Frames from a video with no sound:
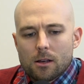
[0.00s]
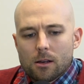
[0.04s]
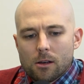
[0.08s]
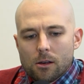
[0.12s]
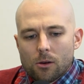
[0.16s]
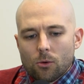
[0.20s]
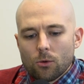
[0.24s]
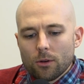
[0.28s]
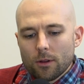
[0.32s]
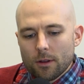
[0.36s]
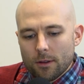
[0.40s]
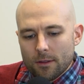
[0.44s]

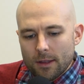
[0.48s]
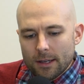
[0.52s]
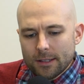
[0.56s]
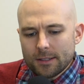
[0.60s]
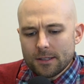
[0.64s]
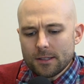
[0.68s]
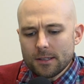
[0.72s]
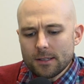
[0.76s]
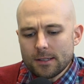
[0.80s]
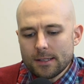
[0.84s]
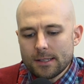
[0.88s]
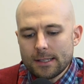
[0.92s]
Well, that's
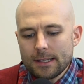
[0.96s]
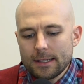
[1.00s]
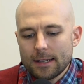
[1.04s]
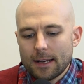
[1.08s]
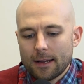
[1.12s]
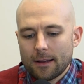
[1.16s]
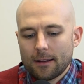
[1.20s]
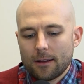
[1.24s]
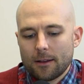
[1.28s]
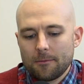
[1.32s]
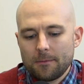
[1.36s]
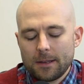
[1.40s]
just it. I
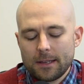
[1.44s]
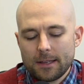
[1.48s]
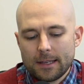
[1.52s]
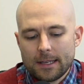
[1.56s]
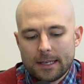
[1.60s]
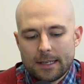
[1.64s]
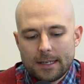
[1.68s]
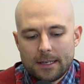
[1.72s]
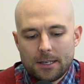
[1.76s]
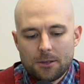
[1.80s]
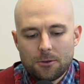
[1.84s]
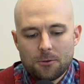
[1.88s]
mean, can
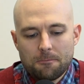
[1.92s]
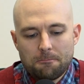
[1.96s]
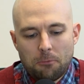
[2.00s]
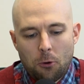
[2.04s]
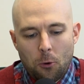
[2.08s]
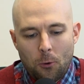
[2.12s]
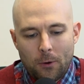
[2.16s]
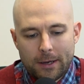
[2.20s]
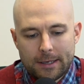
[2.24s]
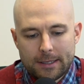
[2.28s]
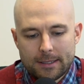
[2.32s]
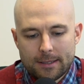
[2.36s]
you
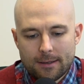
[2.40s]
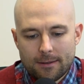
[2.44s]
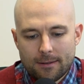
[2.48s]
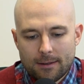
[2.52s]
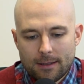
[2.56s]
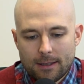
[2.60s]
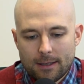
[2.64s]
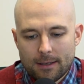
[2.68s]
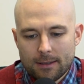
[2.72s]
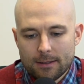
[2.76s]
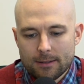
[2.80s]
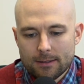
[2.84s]
point to
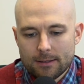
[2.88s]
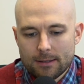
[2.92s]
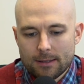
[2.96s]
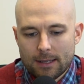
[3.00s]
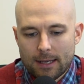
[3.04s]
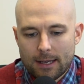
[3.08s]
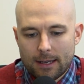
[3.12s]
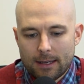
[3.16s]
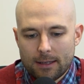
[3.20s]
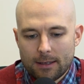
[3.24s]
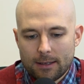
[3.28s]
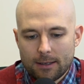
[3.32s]
things that,
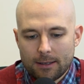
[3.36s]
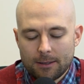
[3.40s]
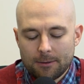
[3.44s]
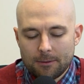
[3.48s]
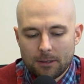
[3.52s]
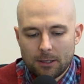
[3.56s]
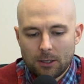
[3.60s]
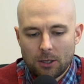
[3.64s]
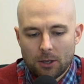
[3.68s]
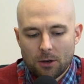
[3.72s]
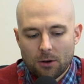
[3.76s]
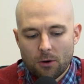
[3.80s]
you
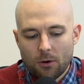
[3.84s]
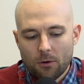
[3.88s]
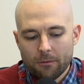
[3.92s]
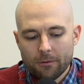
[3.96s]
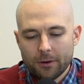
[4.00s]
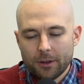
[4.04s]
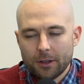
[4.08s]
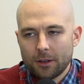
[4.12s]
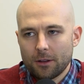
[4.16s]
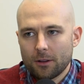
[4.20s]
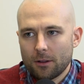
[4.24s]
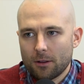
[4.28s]
know, over the
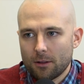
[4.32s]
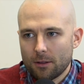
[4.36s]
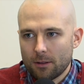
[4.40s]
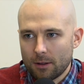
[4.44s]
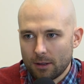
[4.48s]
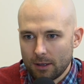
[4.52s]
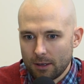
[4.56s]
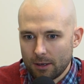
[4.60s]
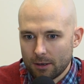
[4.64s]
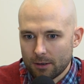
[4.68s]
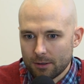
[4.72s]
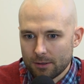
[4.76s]

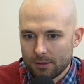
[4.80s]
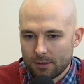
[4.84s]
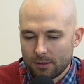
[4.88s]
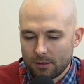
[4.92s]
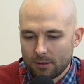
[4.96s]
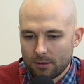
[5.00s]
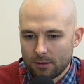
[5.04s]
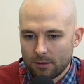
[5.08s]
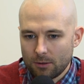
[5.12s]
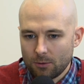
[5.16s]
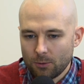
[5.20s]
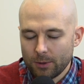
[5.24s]
years, you
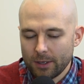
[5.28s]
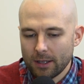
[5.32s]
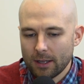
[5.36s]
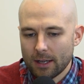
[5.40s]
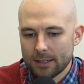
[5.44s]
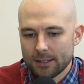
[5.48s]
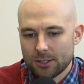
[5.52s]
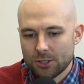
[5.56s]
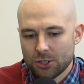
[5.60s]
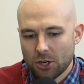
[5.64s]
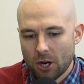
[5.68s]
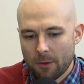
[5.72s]
realize
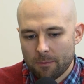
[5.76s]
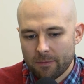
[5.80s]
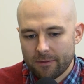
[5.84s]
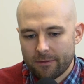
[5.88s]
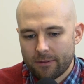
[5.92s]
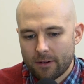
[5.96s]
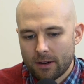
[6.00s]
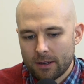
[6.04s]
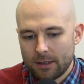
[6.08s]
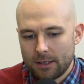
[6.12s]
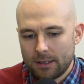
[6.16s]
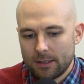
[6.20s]
Shopify
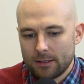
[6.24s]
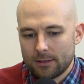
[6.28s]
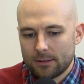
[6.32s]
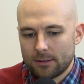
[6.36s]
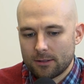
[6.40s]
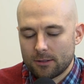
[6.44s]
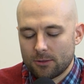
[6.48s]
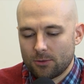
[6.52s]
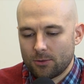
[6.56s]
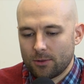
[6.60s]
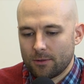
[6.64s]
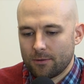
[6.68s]
needs
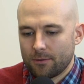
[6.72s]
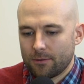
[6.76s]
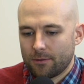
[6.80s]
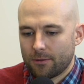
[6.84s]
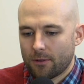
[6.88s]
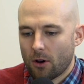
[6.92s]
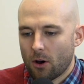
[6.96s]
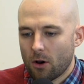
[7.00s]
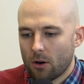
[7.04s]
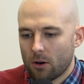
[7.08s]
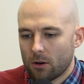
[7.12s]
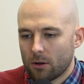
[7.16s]
to
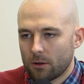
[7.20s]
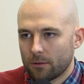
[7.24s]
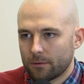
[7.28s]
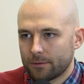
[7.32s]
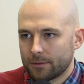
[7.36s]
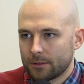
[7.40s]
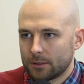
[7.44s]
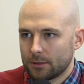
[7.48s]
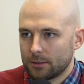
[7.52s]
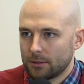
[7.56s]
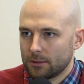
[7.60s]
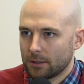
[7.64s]
evolve
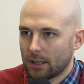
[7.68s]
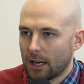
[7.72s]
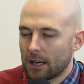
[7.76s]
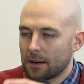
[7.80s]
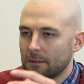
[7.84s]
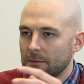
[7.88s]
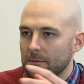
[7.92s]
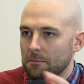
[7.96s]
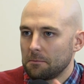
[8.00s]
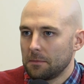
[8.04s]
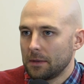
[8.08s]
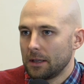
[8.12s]
to kind of
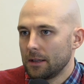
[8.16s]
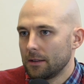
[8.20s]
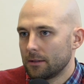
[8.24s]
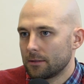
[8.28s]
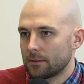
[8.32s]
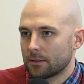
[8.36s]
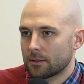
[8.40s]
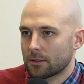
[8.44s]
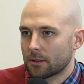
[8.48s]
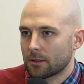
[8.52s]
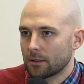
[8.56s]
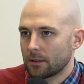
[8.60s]
meet
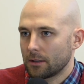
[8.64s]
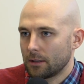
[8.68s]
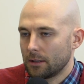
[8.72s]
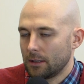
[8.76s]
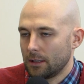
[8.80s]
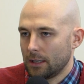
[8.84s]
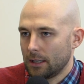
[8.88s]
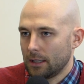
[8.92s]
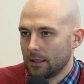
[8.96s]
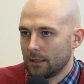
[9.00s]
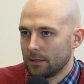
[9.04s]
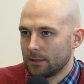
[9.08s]
certain
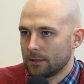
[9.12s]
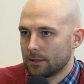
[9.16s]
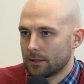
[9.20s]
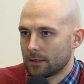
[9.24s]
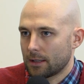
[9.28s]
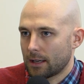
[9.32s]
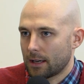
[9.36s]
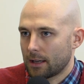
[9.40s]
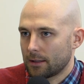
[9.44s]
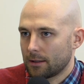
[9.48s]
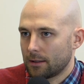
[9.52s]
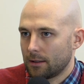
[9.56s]
needs that
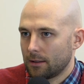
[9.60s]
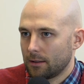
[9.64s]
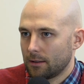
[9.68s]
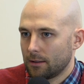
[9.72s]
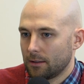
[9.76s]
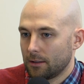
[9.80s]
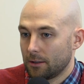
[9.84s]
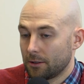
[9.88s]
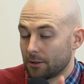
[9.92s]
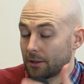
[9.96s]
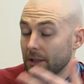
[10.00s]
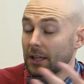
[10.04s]
you're
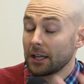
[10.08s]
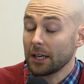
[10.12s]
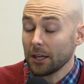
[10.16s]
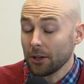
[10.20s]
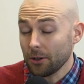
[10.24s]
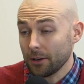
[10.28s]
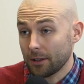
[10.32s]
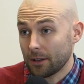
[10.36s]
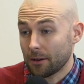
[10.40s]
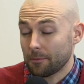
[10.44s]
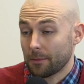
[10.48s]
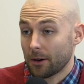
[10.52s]
hearing
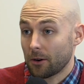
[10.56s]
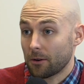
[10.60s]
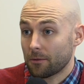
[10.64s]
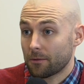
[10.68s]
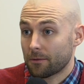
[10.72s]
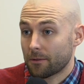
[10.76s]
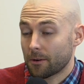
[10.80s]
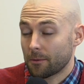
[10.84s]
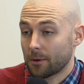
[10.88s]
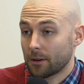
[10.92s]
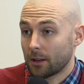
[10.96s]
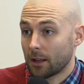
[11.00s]
about from a
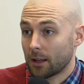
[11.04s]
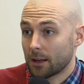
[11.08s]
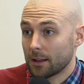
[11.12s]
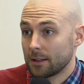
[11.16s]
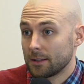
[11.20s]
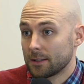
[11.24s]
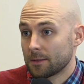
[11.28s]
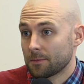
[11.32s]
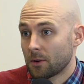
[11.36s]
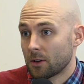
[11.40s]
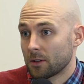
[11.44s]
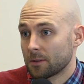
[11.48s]
lot of these
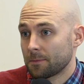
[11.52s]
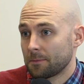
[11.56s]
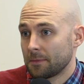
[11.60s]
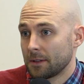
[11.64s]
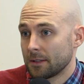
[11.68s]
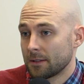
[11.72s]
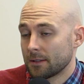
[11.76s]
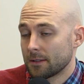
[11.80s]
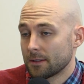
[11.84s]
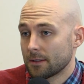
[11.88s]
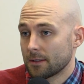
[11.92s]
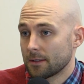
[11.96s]
small
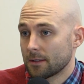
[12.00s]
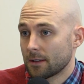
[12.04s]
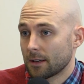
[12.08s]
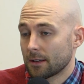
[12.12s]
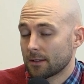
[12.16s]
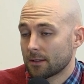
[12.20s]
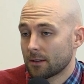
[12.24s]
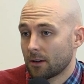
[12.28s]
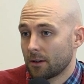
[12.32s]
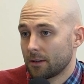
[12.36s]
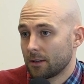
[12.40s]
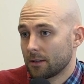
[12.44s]
businesses like
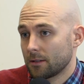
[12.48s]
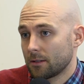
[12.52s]
Sonia's?